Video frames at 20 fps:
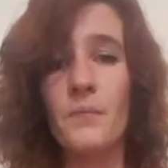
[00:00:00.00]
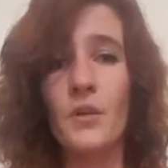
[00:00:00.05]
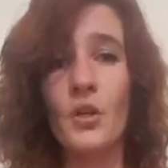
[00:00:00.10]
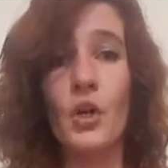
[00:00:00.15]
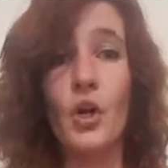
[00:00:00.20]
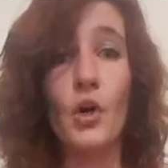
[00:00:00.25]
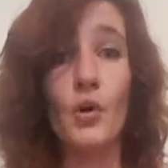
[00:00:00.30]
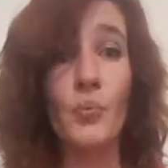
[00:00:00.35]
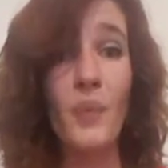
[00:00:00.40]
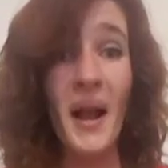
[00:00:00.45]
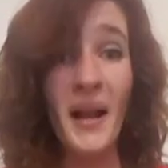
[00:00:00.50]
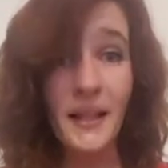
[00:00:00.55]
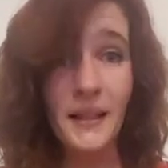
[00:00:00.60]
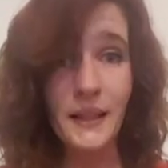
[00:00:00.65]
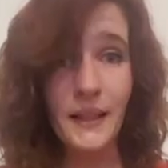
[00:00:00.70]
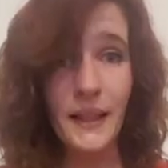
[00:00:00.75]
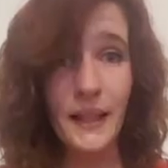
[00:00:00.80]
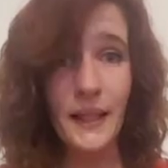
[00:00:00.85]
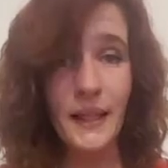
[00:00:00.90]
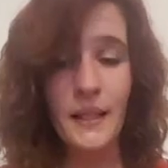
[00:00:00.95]

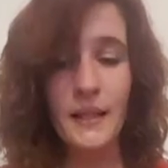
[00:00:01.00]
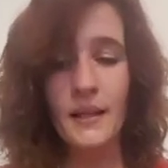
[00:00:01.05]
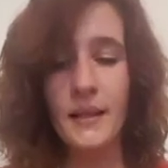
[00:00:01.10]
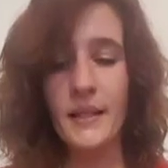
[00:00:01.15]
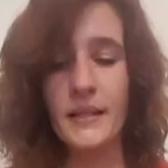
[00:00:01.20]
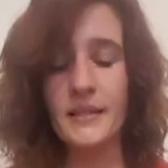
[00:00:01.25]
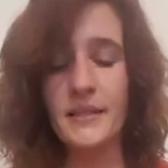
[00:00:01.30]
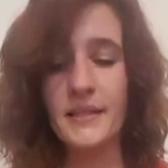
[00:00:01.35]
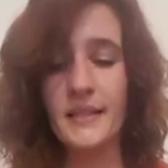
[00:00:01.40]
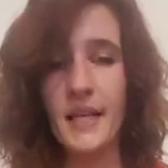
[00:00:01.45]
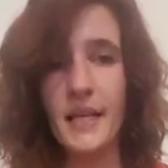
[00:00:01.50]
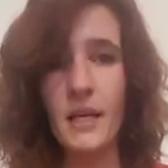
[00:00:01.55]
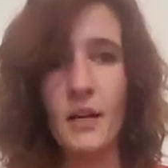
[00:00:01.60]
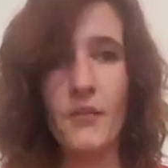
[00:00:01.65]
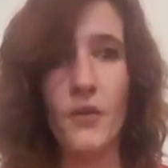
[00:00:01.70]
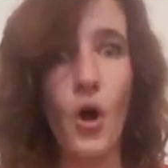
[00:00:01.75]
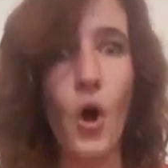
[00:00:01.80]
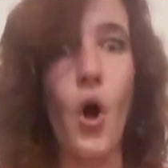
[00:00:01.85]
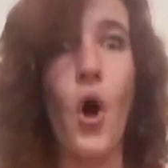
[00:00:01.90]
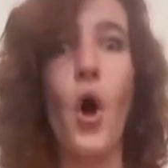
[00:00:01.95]
correctly instead
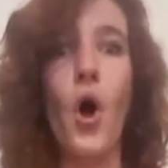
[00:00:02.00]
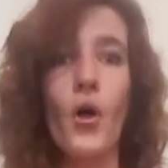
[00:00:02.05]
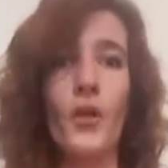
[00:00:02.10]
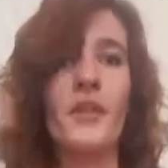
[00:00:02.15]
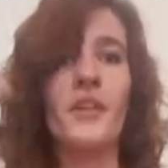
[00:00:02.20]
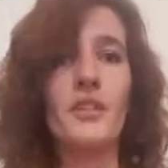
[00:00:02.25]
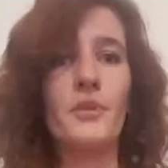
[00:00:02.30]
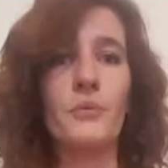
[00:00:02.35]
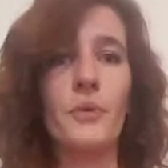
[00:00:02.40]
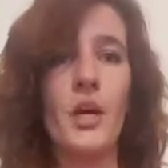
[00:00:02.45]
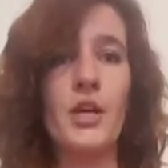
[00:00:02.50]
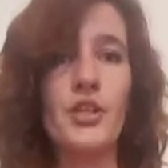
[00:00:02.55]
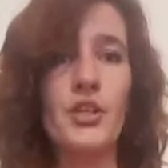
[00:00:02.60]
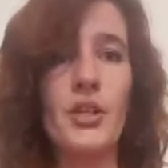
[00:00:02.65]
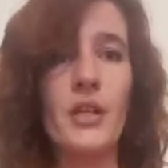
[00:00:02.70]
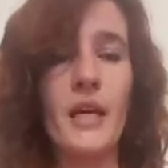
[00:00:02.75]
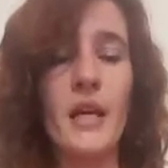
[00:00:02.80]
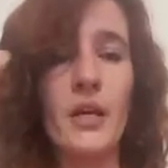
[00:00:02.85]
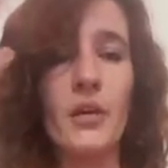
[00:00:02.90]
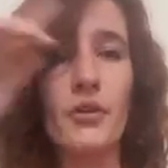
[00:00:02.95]
of all this
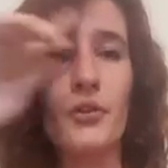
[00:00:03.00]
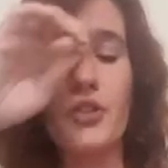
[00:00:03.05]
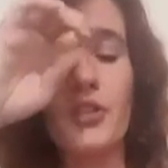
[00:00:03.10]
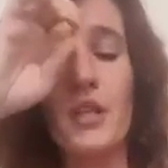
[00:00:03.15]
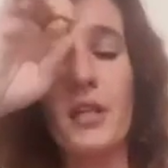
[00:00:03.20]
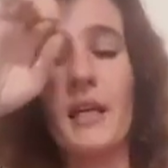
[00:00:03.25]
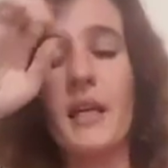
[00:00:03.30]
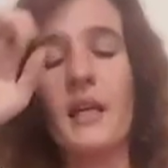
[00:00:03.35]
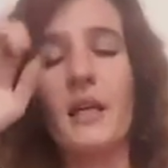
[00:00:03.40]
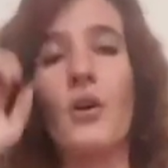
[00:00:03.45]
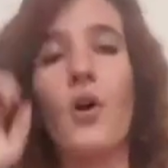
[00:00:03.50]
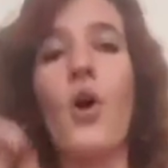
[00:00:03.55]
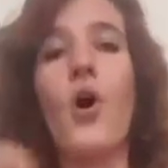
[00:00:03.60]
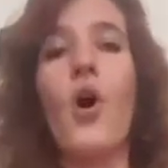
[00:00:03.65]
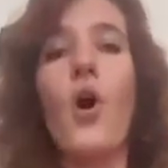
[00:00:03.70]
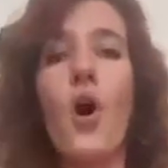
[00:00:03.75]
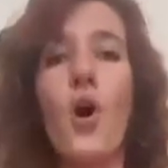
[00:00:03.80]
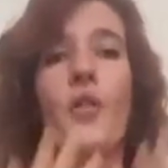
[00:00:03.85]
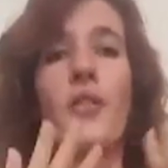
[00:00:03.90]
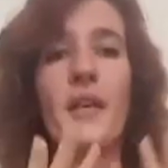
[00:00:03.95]
rushing energy and
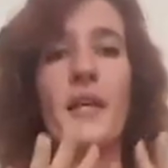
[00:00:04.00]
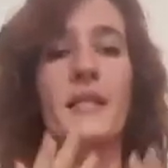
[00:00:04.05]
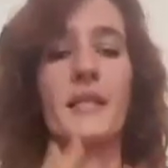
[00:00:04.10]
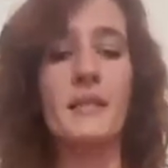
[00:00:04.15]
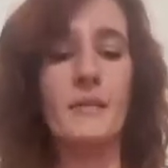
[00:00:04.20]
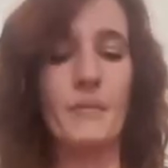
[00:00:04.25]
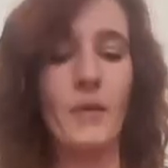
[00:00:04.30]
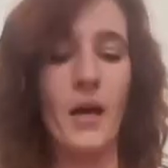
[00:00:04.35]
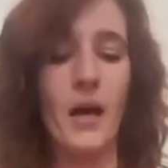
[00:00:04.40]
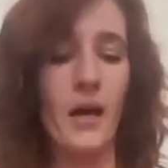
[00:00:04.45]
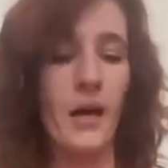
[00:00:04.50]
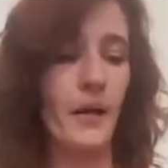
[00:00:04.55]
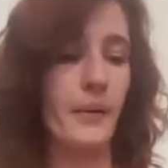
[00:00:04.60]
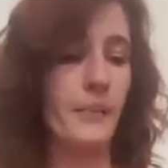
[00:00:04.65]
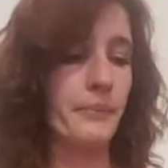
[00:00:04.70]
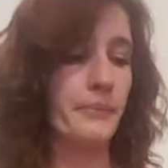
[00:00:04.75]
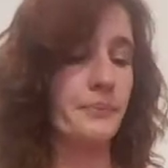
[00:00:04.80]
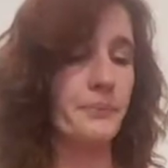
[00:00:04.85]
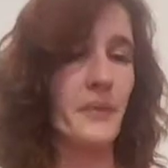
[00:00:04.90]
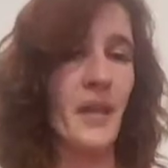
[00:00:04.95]
all this
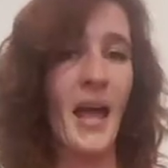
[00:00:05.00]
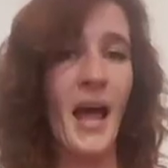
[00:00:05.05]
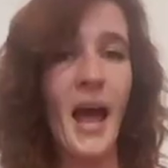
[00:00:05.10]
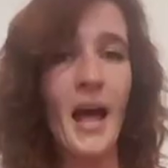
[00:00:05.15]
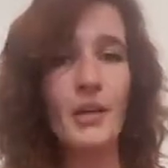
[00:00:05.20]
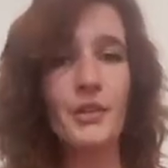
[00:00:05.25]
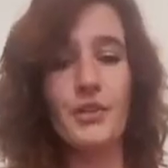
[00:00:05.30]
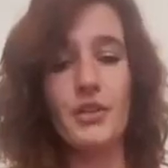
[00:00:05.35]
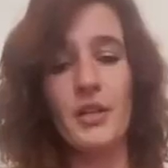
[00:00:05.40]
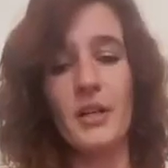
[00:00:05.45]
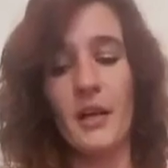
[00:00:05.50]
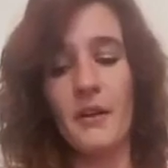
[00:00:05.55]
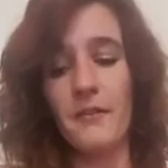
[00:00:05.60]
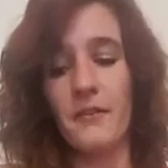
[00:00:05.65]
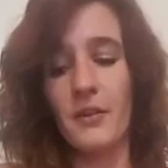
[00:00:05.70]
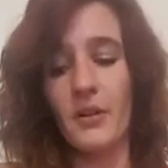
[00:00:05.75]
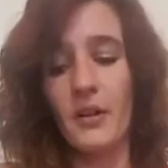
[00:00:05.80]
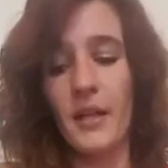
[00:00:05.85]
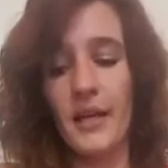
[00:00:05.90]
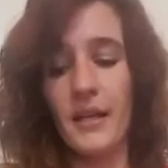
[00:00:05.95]
action. I
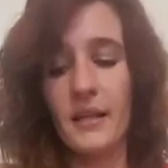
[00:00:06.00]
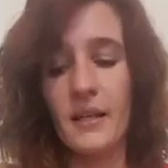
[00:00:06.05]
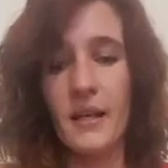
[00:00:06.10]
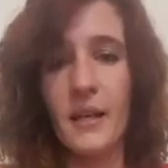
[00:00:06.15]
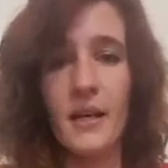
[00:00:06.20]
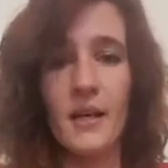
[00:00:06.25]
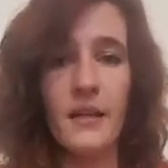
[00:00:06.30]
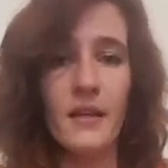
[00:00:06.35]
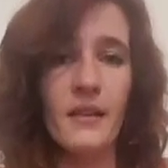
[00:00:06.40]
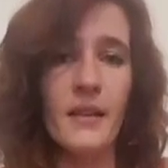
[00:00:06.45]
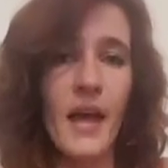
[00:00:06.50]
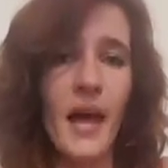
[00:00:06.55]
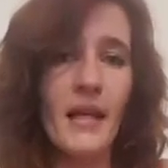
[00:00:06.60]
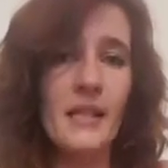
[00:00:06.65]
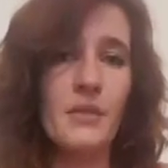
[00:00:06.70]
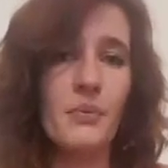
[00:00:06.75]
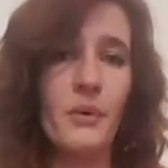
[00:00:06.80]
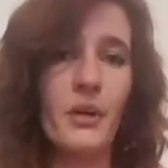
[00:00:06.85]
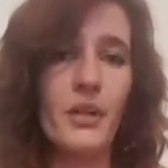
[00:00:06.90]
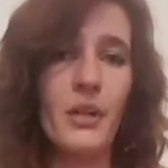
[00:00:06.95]
feel like
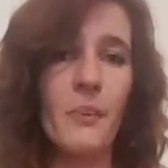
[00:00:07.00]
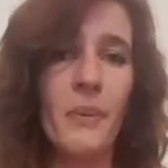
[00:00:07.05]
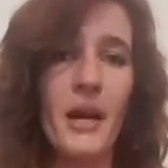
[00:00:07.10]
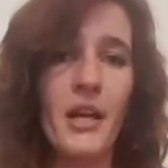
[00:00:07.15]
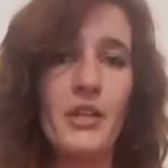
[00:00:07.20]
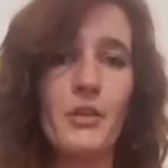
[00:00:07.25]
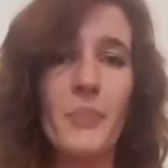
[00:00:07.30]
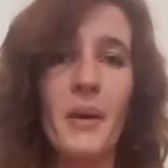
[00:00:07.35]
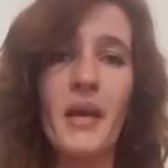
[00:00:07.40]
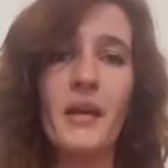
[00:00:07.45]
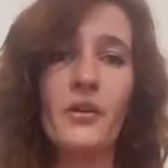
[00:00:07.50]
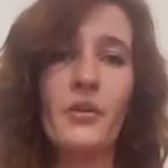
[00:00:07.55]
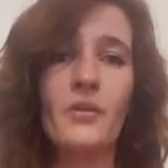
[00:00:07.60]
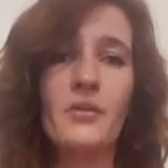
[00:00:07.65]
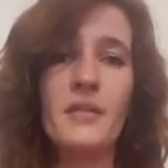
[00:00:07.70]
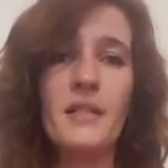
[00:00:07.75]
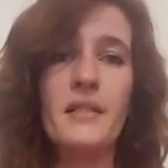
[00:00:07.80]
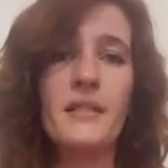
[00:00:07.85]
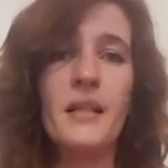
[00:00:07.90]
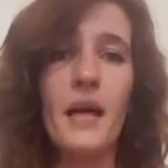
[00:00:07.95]
that's where the Page of
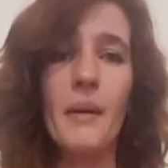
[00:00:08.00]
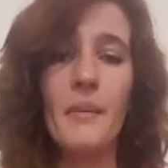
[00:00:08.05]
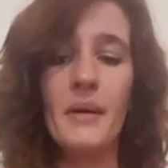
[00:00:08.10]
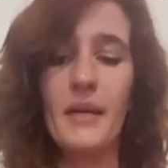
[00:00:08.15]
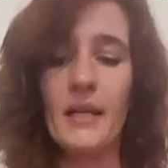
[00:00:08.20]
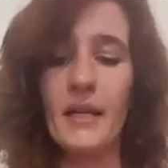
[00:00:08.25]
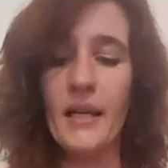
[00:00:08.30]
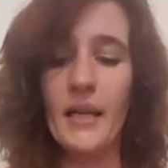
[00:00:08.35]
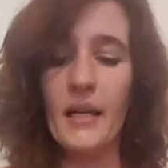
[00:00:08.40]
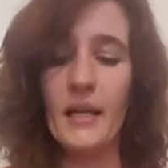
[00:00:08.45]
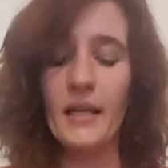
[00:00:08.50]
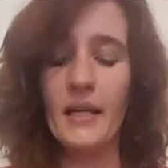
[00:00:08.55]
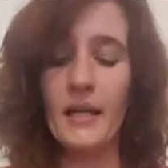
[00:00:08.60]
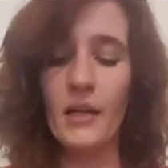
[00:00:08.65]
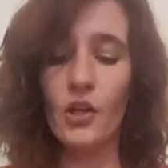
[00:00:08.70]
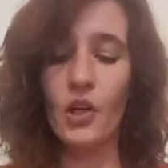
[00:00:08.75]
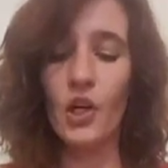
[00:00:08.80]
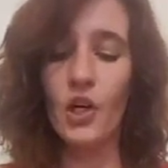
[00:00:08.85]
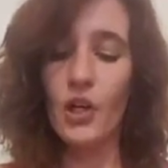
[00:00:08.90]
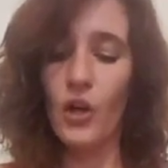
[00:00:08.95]
Pentacles is coming in.
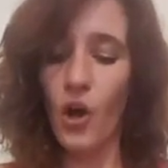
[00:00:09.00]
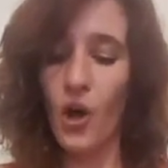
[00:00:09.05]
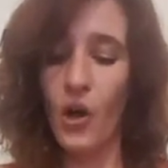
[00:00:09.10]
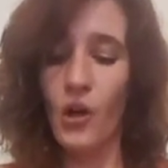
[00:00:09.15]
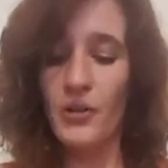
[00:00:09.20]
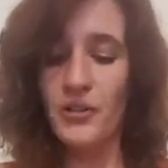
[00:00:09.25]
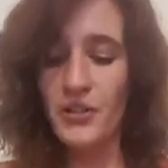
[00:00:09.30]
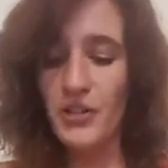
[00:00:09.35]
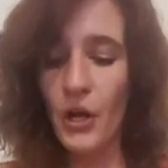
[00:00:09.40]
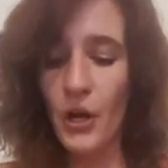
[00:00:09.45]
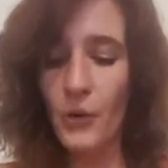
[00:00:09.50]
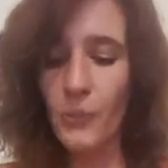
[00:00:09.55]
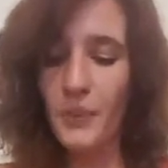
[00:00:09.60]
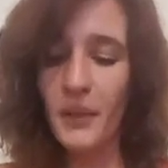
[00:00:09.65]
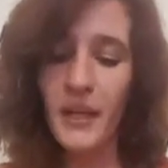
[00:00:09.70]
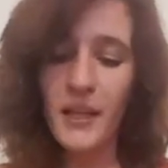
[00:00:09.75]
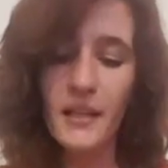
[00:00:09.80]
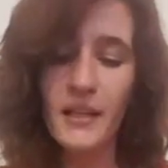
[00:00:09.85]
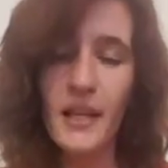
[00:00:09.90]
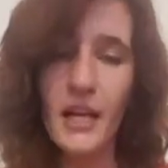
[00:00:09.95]
It could also
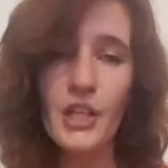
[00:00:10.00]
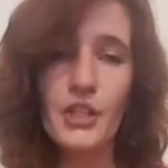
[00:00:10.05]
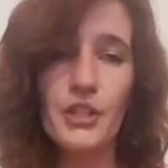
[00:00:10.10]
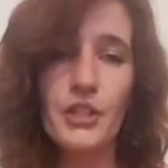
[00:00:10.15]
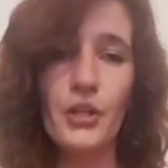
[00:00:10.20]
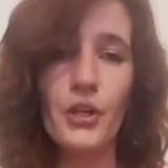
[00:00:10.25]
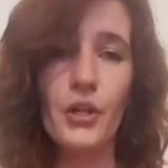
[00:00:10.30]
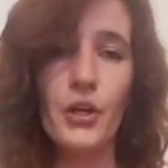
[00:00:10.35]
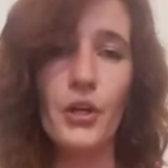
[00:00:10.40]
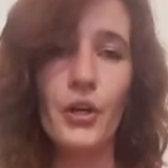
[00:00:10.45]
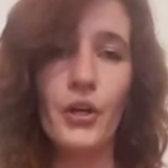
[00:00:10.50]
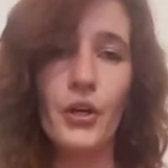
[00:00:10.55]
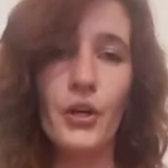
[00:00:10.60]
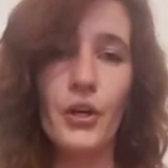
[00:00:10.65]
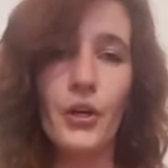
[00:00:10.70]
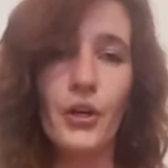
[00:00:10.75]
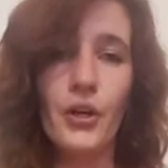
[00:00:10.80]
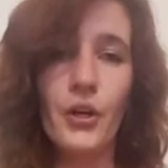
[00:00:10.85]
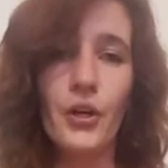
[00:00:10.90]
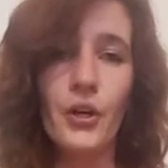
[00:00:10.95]
be that
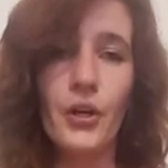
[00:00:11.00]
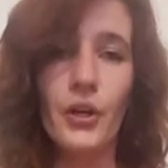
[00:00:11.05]
you're,